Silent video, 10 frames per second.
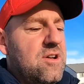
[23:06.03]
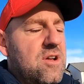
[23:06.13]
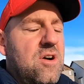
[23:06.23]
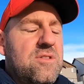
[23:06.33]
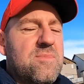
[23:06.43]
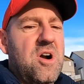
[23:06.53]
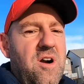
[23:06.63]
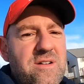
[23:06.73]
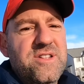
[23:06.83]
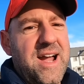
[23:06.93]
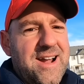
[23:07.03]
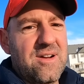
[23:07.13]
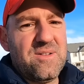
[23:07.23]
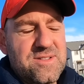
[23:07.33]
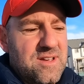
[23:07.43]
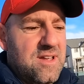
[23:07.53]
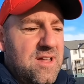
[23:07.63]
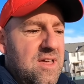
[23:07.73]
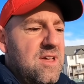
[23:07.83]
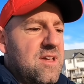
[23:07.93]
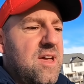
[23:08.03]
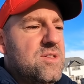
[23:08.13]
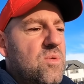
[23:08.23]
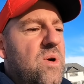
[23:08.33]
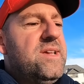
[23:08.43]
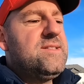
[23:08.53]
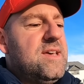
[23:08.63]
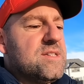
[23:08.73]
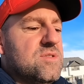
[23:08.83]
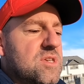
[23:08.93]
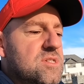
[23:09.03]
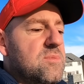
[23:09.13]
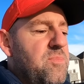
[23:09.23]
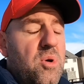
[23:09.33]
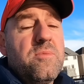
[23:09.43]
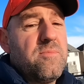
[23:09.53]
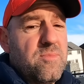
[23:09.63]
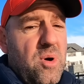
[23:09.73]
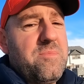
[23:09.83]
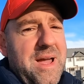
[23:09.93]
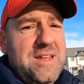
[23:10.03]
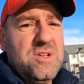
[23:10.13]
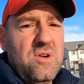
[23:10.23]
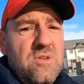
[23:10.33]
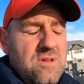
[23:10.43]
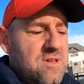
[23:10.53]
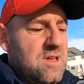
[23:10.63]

you can call them carjackers okay so what is this this is a port portmanteau